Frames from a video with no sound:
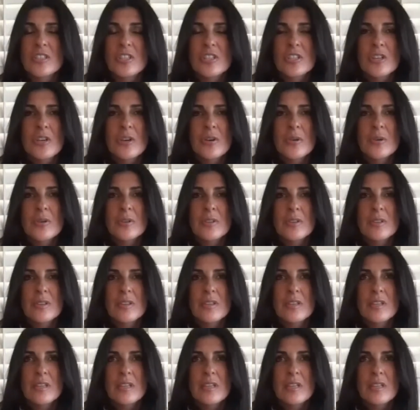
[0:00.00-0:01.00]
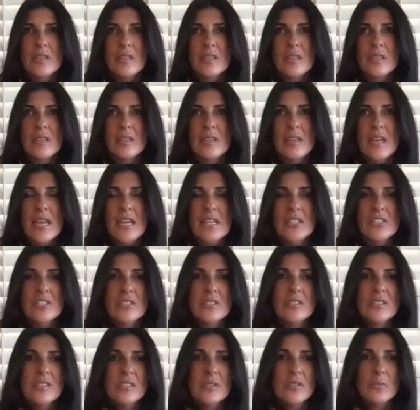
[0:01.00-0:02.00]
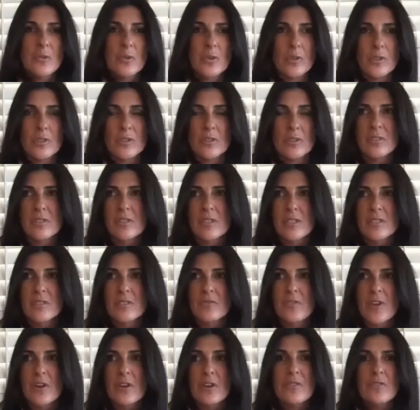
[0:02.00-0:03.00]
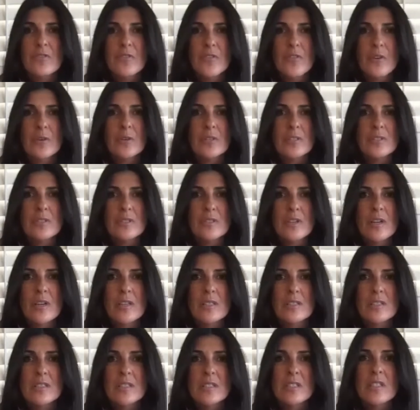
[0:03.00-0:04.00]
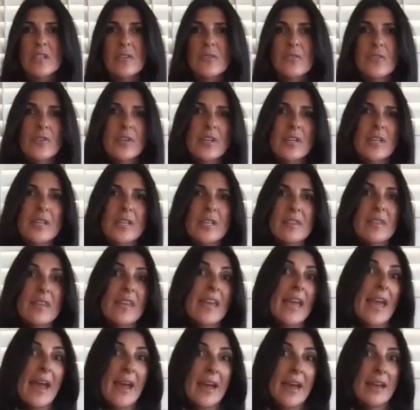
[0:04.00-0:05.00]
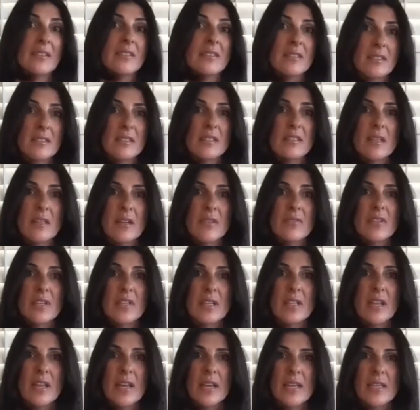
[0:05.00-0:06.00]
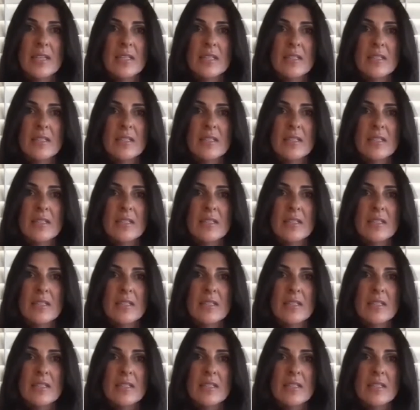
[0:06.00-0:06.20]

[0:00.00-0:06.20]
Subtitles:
You know, the agency world is very focused on delivering the ask of the client.